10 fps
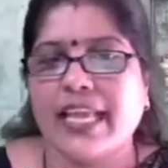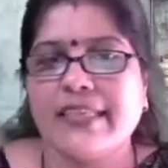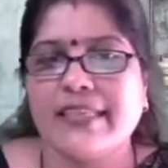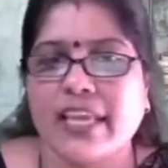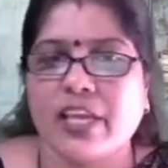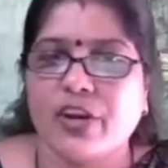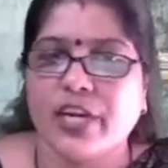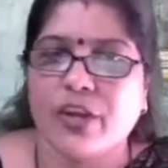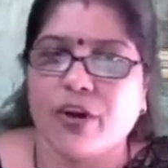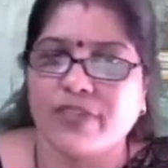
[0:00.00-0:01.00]

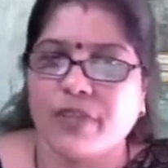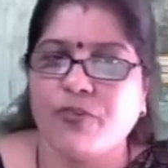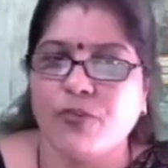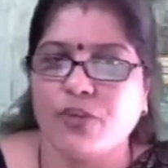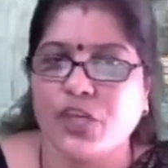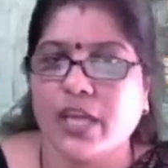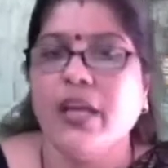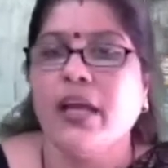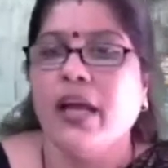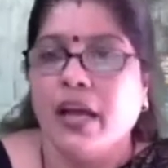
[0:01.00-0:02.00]
insecurity of the future,
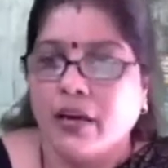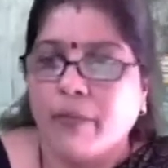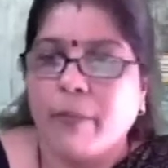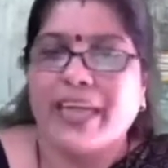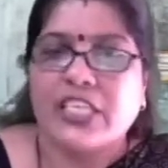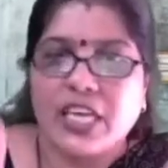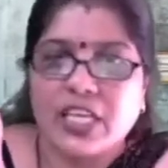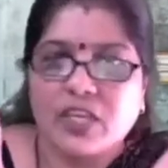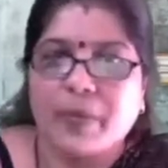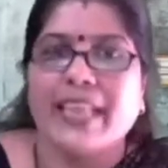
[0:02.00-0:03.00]
but
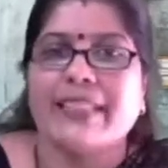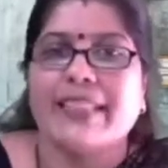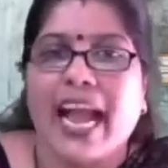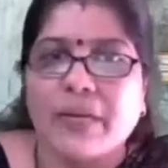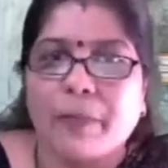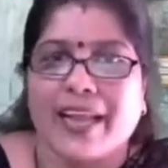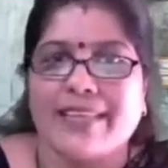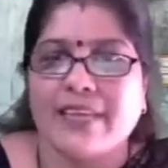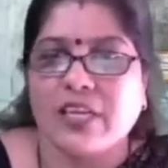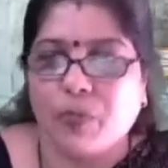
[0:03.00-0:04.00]
just be in that
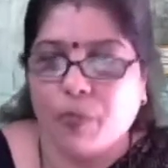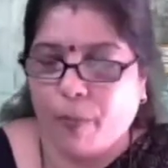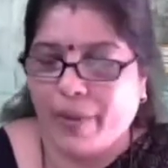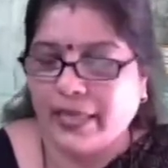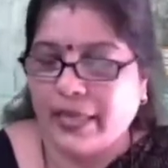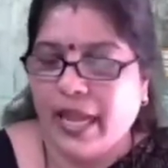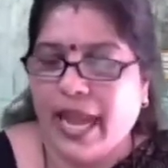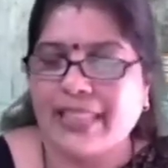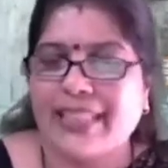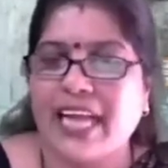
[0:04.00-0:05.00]
present moment.
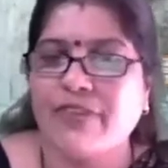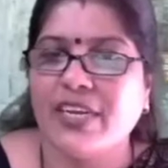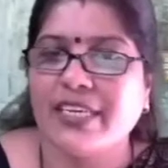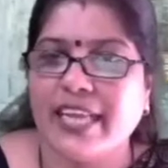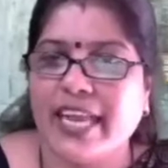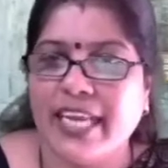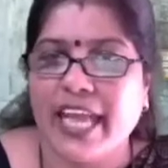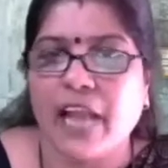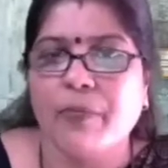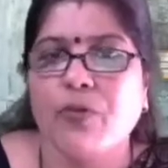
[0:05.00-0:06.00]
And that will really
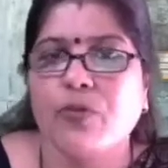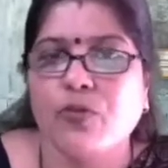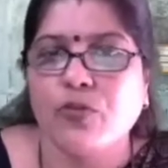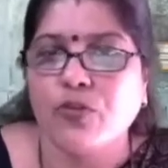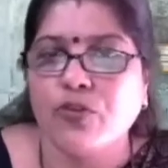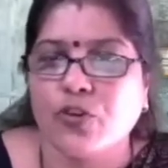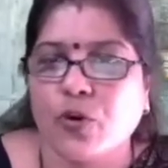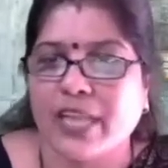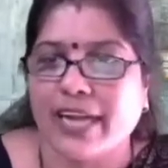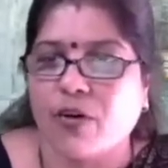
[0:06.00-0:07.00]
help you to
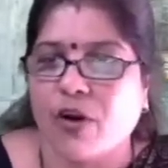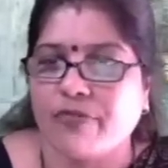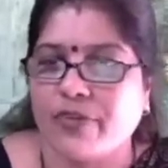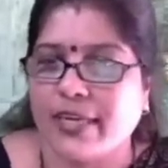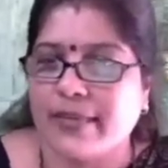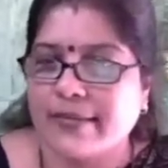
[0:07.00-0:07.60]
show that confidence.